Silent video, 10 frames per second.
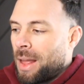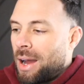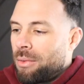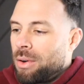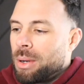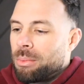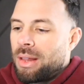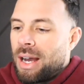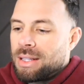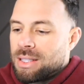I remember
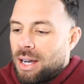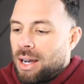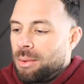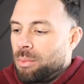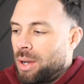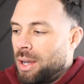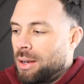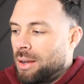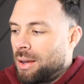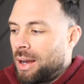that time
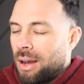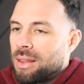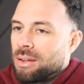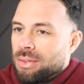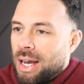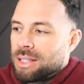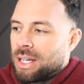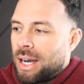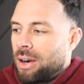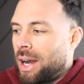when I got the flat tire.